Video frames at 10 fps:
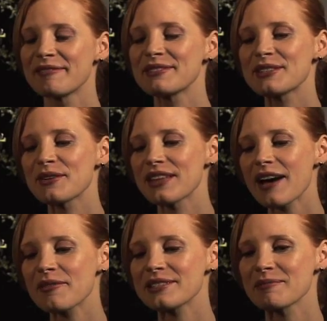So
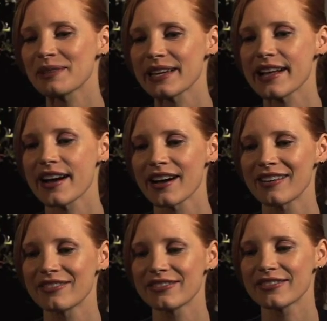that was a bit
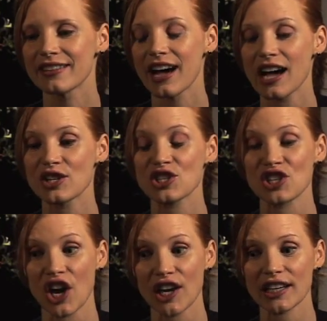of a
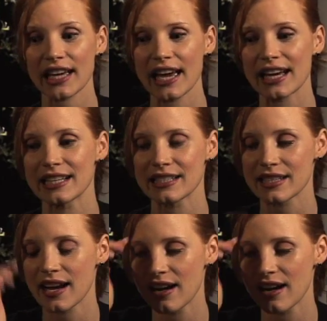shock, and